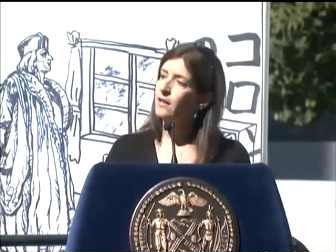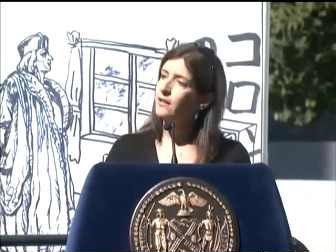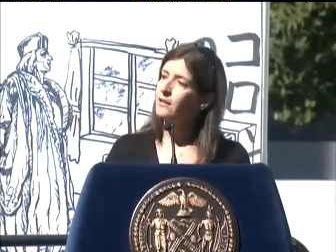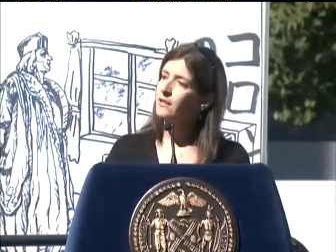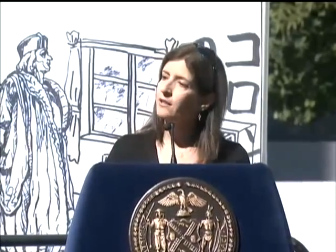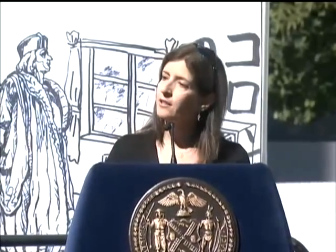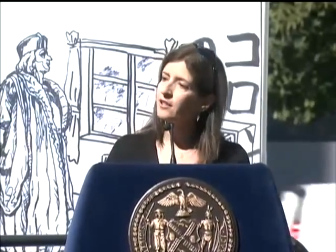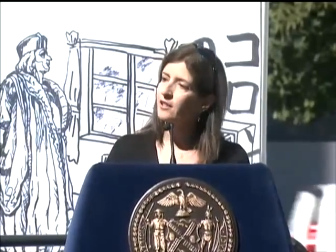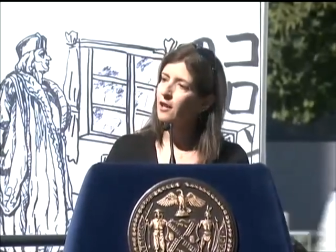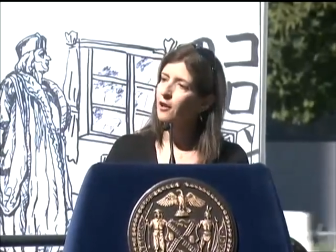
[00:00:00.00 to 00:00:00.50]

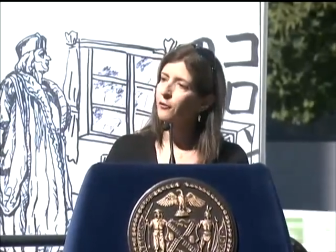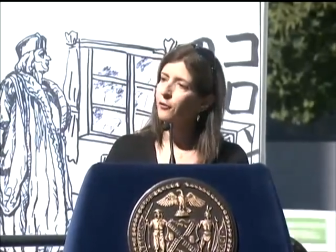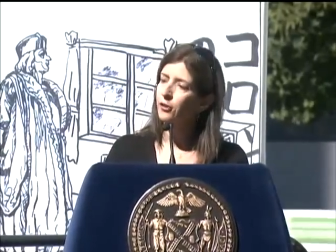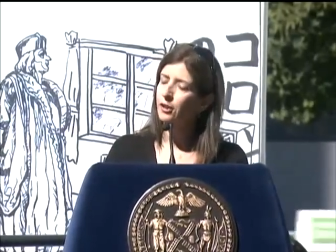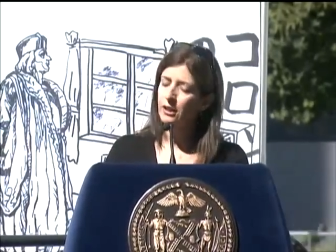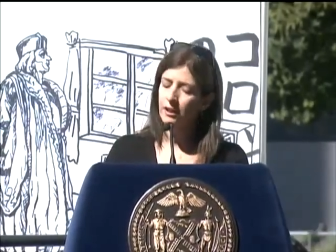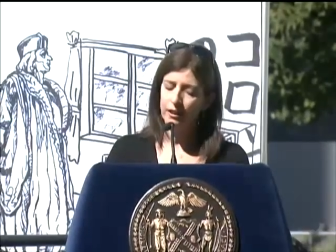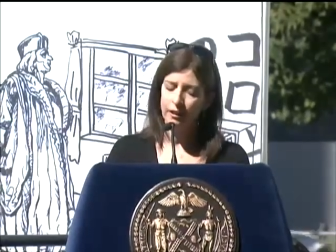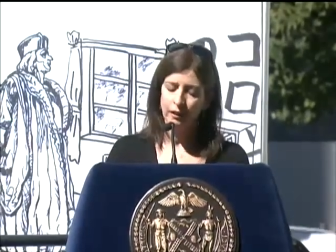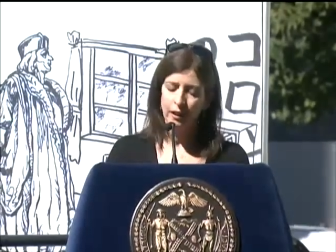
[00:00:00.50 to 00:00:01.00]

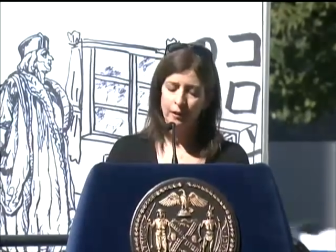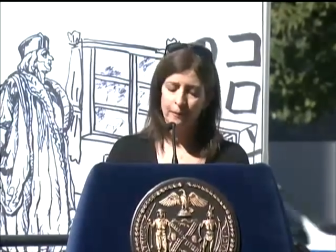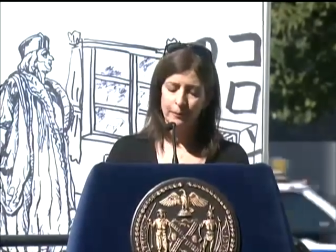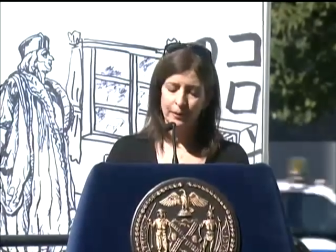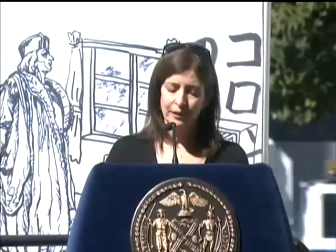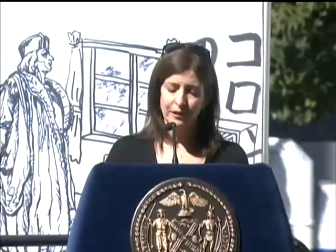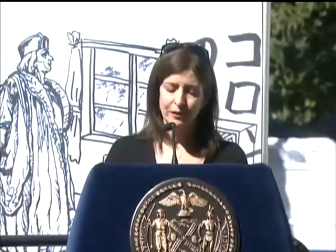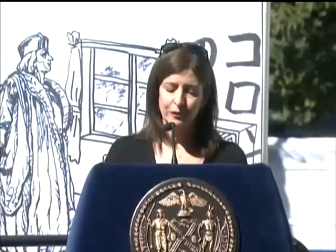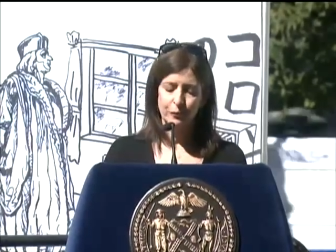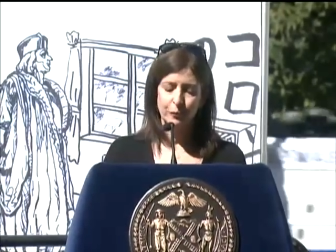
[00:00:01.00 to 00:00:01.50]
Discovering
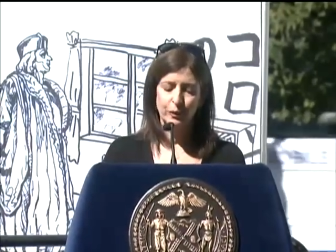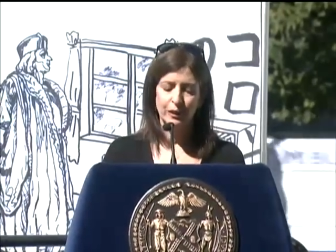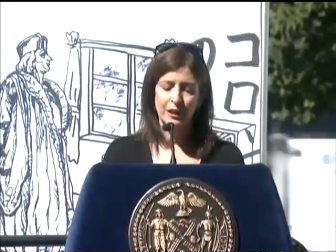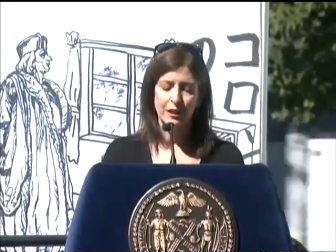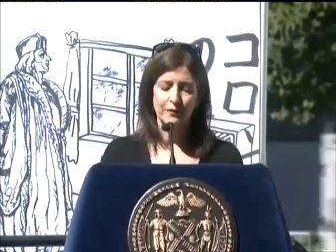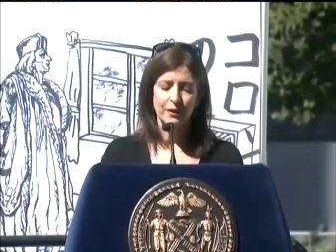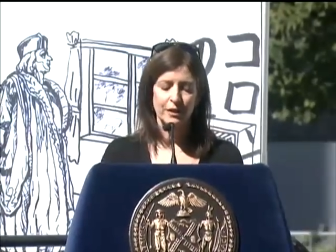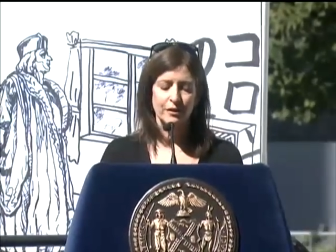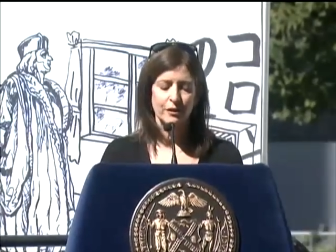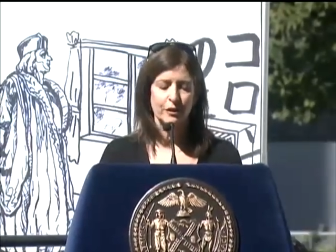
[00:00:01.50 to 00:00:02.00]
Columbus will
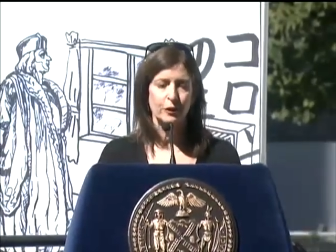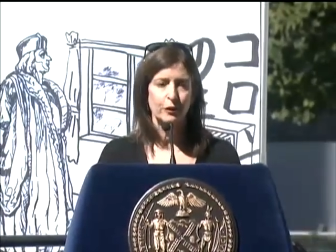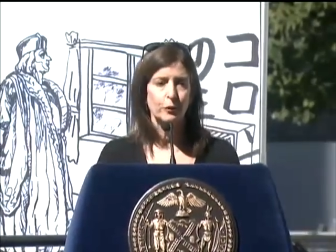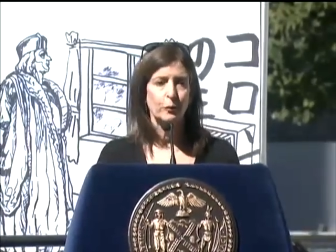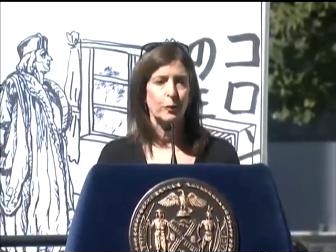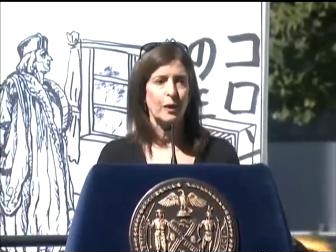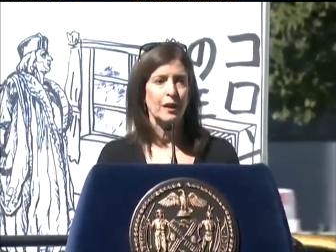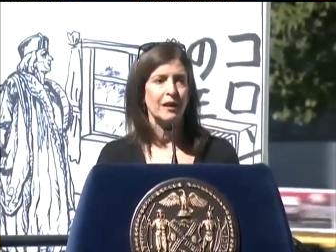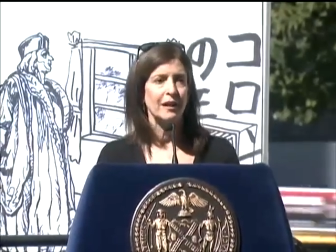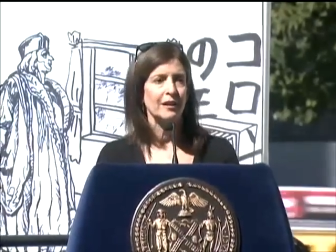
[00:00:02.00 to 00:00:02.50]
give us a
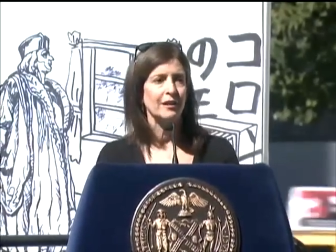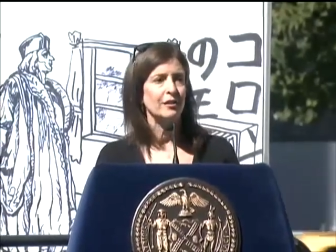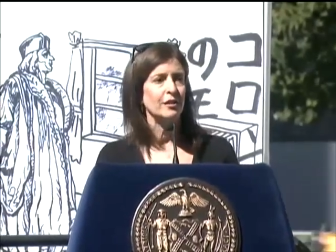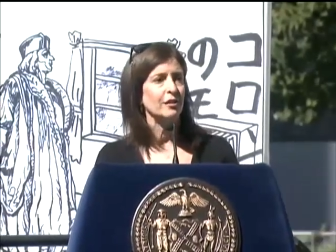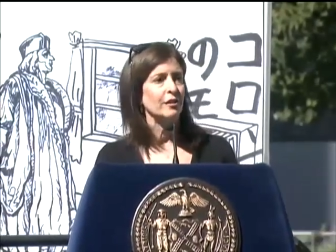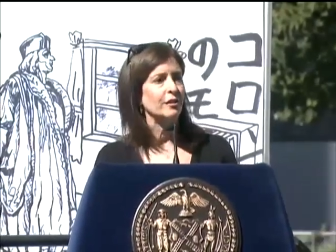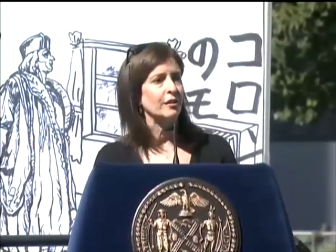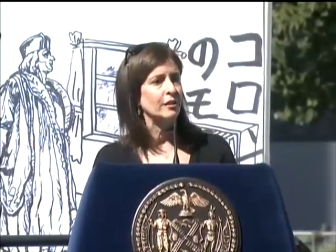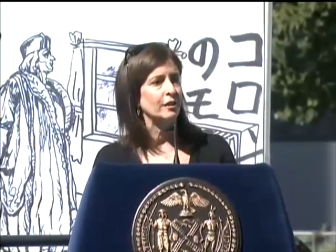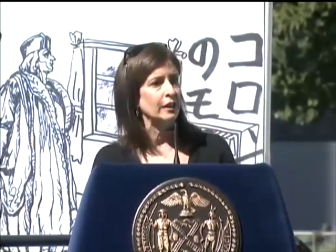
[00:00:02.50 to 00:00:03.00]
new way
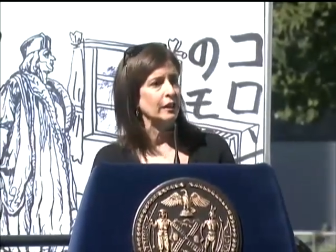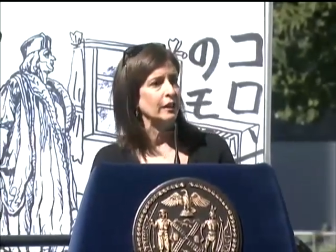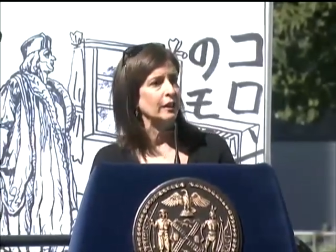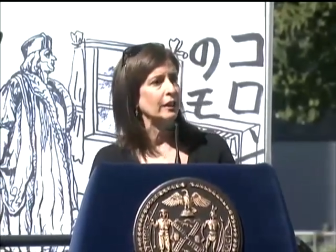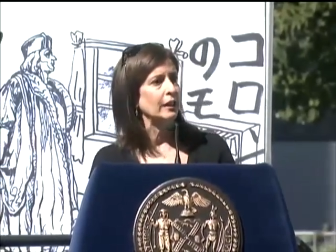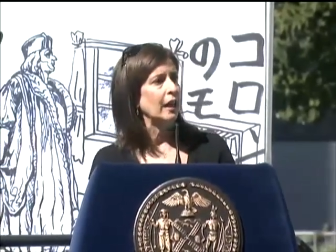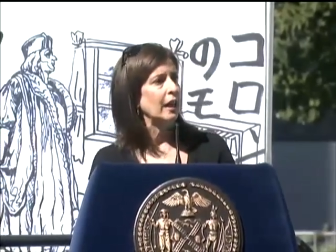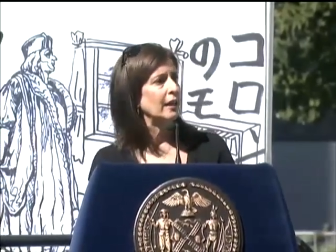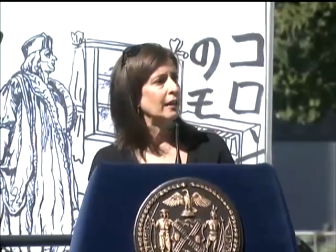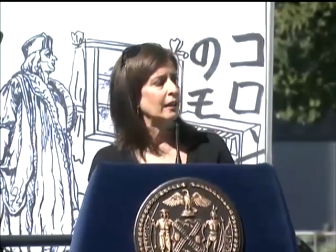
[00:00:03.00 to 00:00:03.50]
to
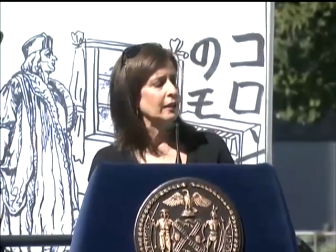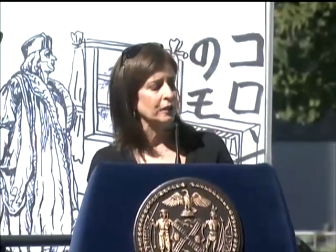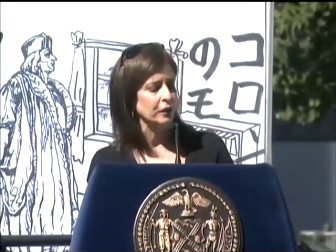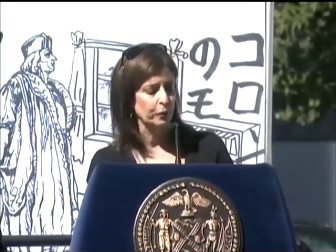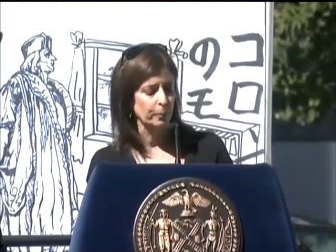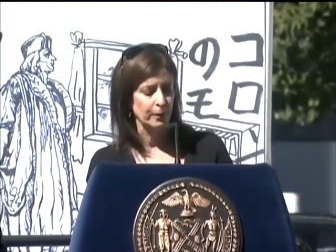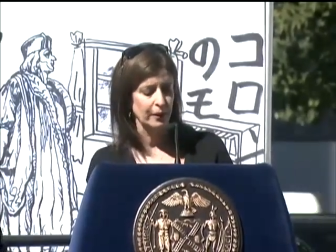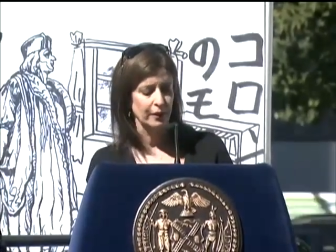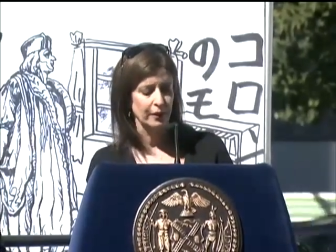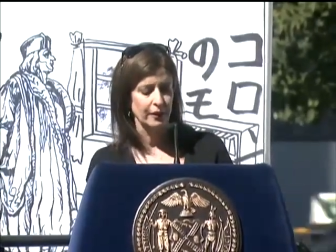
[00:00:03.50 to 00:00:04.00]
see and
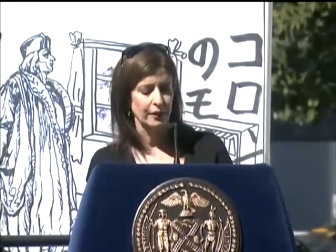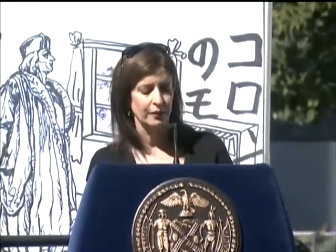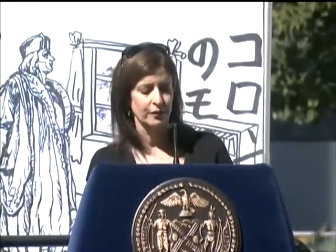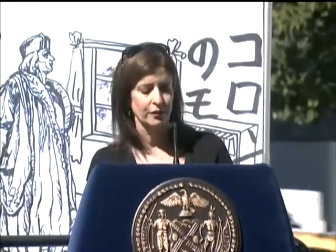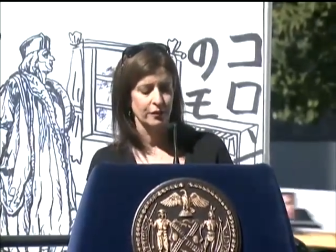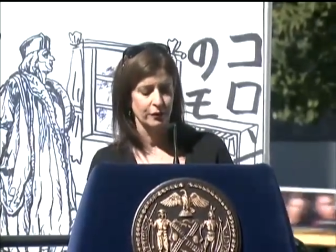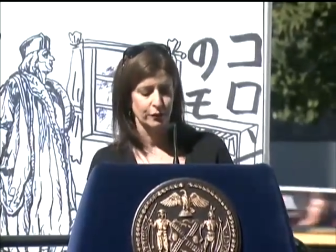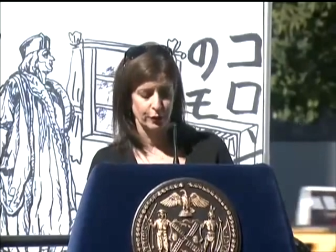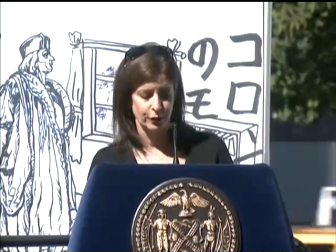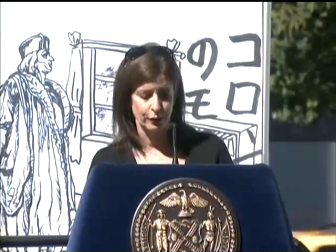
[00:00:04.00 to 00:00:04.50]

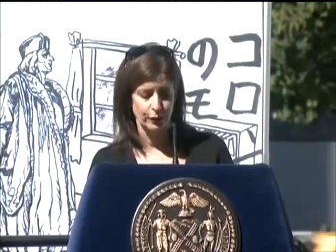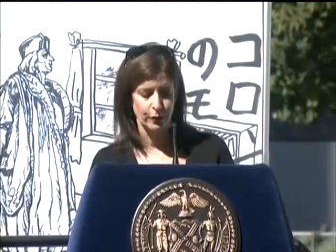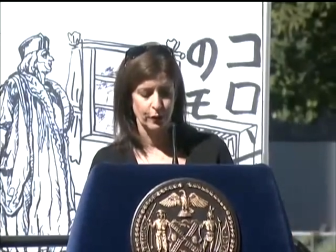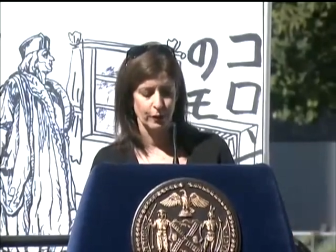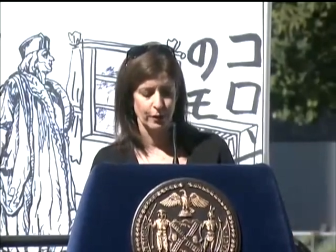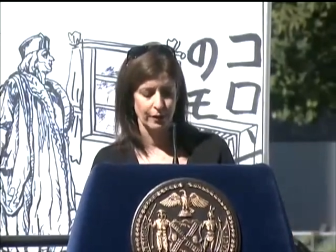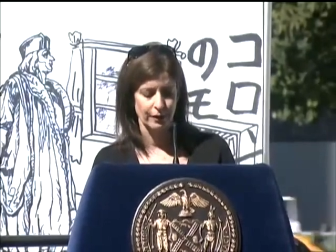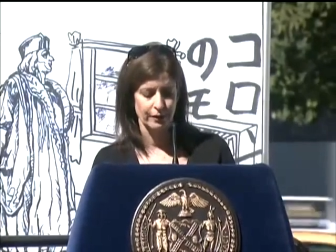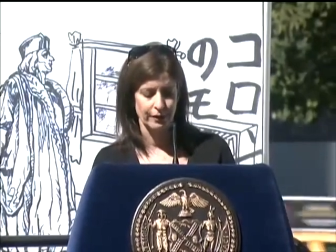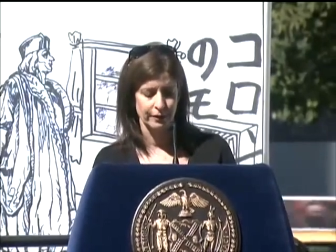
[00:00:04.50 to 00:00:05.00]
experience New
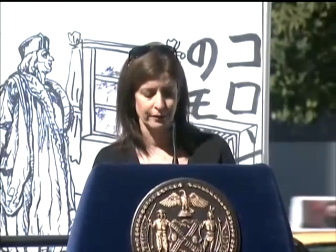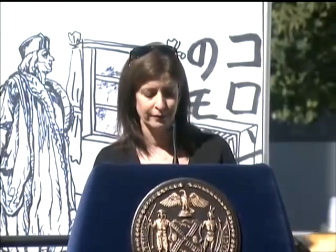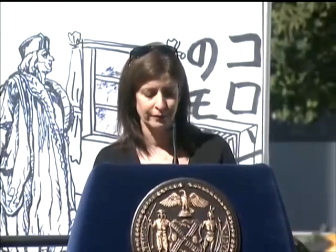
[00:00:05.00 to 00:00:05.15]
York.